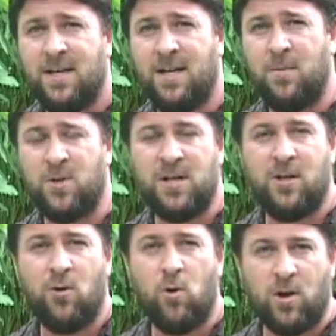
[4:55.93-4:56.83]
uh,
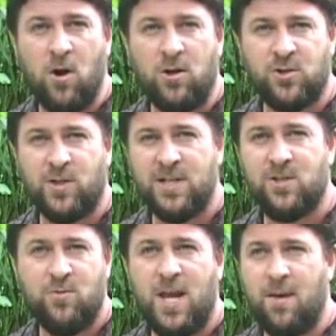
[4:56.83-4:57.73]
particularly
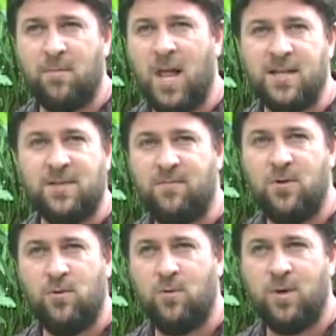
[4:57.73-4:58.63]
horticulturalists who name lots of
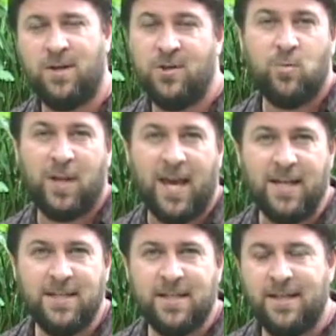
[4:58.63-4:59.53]
new, new
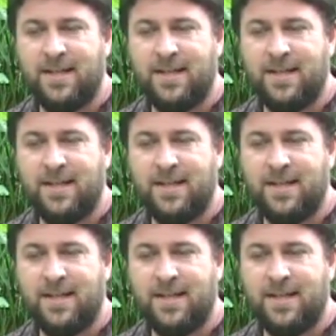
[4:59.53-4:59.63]
plants.